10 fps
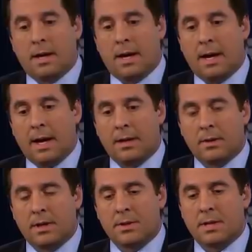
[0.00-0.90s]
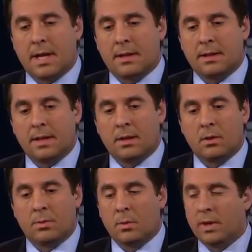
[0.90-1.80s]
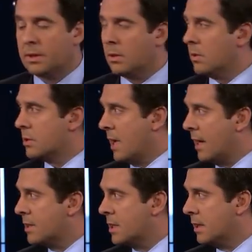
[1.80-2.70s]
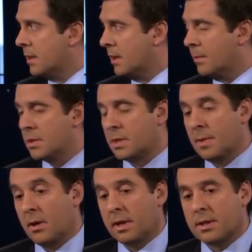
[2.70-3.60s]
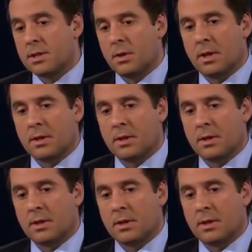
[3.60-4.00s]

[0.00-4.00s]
I don't understand the whole point, the whole strategy. Most Americans don't